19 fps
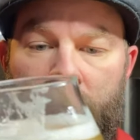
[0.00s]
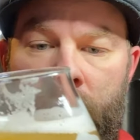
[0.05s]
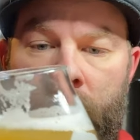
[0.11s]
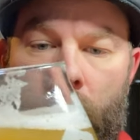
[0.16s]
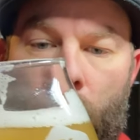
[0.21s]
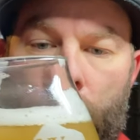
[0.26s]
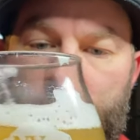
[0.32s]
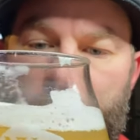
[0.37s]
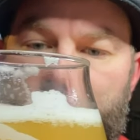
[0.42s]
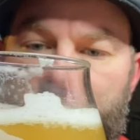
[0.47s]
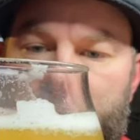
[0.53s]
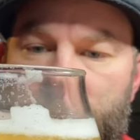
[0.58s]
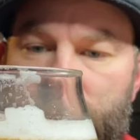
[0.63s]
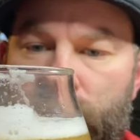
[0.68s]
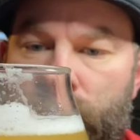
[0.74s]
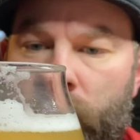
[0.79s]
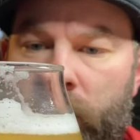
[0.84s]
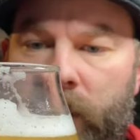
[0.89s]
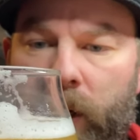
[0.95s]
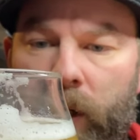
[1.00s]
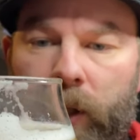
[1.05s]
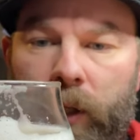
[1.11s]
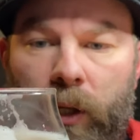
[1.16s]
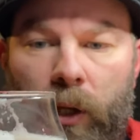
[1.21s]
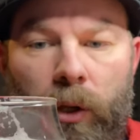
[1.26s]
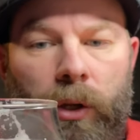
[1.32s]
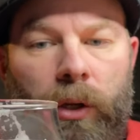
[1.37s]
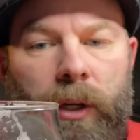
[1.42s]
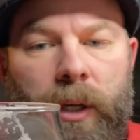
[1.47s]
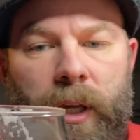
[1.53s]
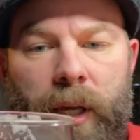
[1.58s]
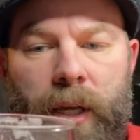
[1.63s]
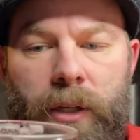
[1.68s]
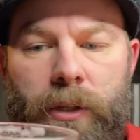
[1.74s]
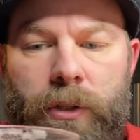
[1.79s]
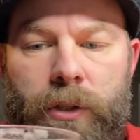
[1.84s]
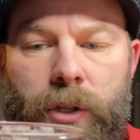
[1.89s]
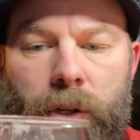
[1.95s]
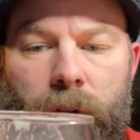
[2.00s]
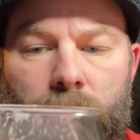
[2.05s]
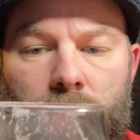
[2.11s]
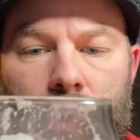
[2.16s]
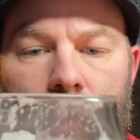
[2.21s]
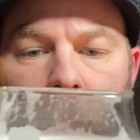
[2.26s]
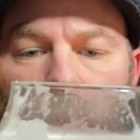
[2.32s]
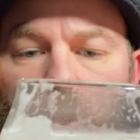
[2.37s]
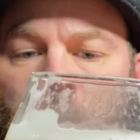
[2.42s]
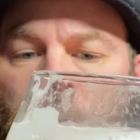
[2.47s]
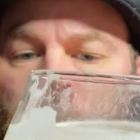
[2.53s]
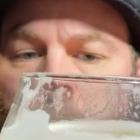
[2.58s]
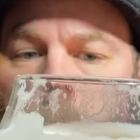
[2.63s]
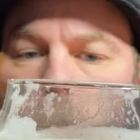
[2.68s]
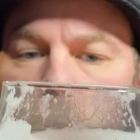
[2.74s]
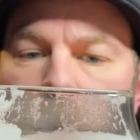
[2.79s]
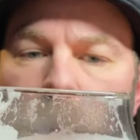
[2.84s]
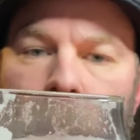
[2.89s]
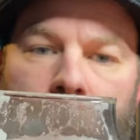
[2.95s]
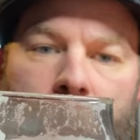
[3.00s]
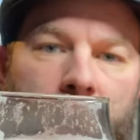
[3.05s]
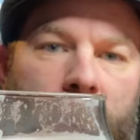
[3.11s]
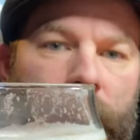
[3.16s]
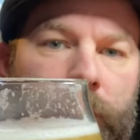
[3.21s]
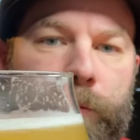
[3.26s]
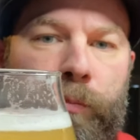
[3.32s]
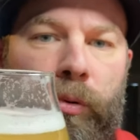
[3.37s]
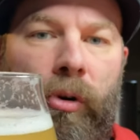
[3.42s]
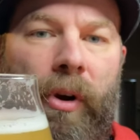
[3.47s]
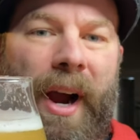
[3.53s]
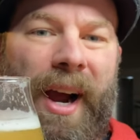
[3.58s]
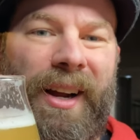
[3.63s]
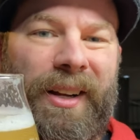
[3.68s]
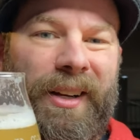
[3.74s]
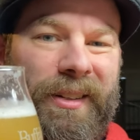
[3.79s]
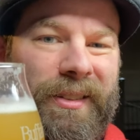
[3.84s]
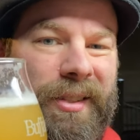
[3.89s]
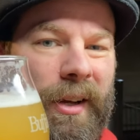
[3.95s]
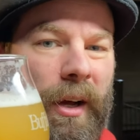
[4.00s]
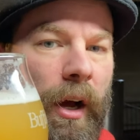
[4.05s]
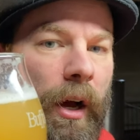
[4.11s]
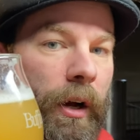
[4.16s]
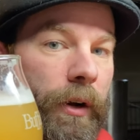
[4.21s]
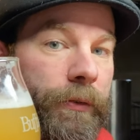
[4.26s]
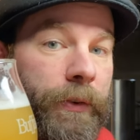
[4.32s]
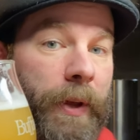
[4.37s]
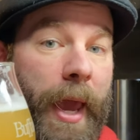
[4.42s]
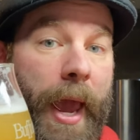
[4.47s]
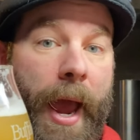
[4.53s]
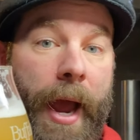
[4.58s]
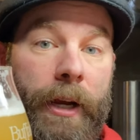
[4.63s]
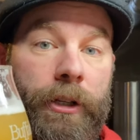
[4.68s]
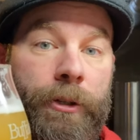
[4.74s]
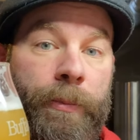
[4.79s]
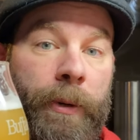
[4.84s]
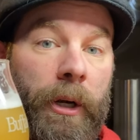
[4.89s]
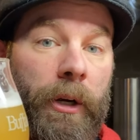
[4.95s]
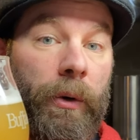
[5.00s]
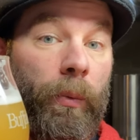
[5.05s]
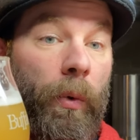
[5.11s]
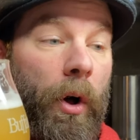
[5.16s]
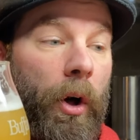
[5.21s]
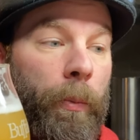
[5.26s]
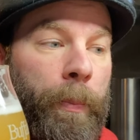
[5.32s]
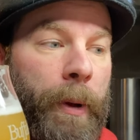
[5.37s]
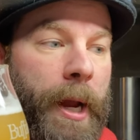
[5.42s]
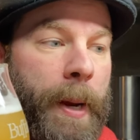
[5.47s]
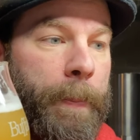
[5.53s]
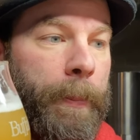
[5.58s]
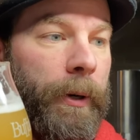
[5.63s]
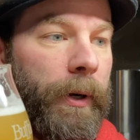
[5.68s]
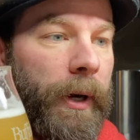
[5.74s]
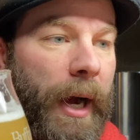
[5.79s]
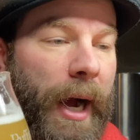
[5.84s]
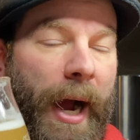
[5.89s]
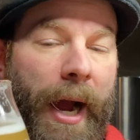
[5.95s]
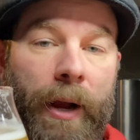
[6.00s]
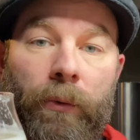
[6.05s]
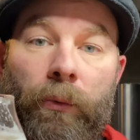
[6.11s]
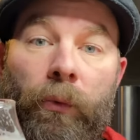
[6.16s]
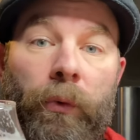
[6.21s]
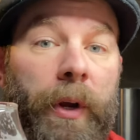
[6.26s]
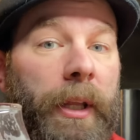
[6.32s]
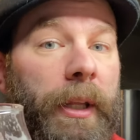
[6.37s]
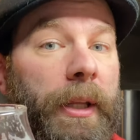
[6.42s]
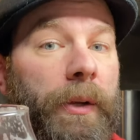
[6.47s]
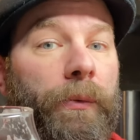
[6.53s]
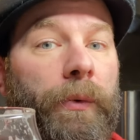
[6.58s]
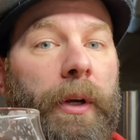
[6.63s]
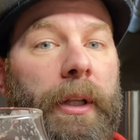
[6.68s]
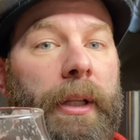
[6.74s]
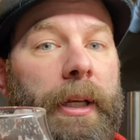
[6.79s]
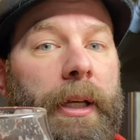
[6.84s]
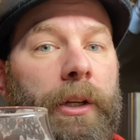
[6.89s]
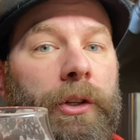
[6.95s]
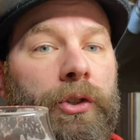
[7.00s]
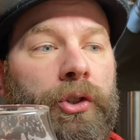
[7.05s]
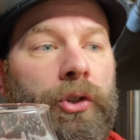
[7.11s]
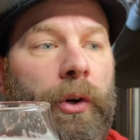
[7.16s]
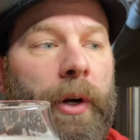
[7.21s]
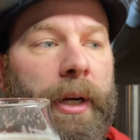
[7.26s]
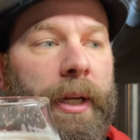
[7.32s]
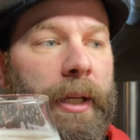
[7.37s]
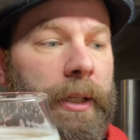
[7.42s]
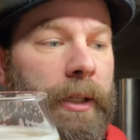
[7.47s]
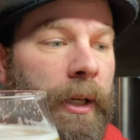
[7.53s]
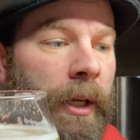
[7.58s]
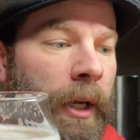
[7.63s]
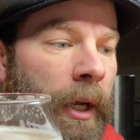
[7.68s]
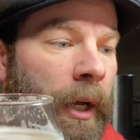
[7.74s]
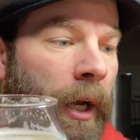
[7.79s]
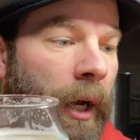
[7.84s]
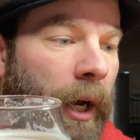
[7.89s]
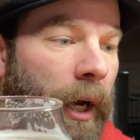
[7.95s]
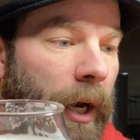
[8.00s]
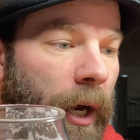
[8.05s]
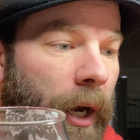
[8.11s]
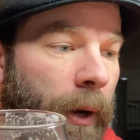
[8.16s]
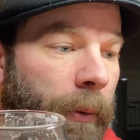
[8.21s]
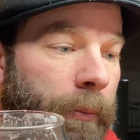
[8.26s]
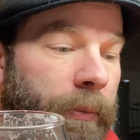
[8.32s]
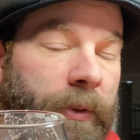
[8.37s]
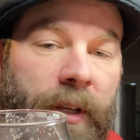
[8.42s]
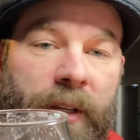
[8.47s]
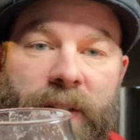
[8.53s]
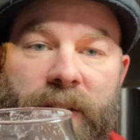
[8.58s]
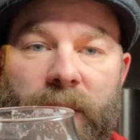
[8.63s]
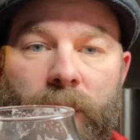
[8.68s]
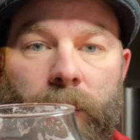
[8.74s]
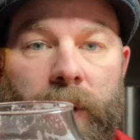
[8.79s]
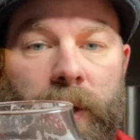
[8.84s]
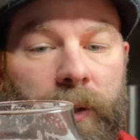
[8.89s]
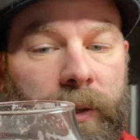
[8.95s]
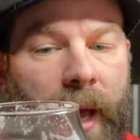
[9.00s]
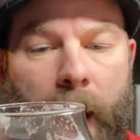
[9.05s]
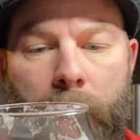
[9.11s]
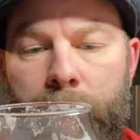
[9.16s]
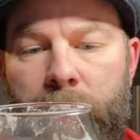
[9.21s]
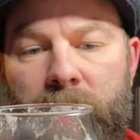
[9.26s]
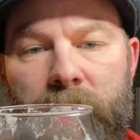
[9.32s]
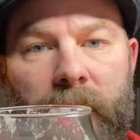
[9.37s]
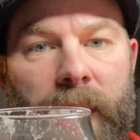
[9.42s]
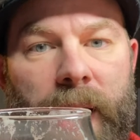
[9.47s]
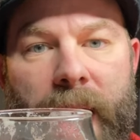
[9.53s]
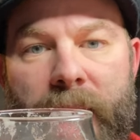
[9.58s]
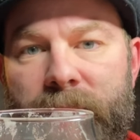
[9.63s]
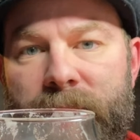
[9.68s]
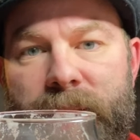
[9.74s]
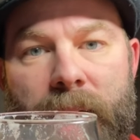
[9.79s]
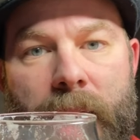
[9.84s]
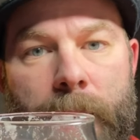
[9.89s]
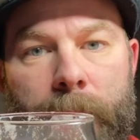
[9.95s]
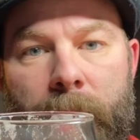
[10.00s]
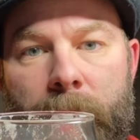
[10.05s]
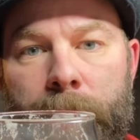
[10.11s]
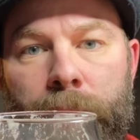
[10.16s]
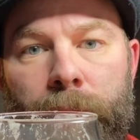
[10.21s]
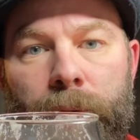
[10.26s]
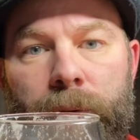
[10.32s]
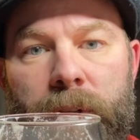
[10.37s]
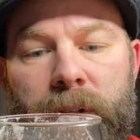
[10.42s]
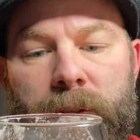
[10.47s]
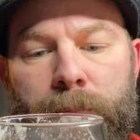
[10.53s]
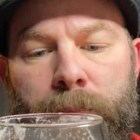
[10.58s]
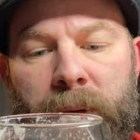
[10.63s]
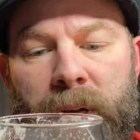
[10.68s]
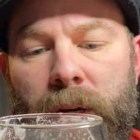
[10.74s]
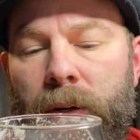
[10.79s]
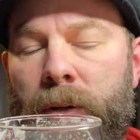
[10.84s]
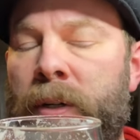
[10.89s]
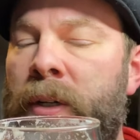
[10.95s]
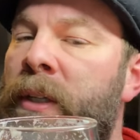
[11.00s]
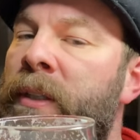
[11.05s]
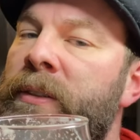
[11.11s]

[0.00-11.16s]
I hope you guys enjoyed a little look into the finished product of Cashmere Wallpaper. I really, really enjoyed it. This will not be the last time I brew this beer.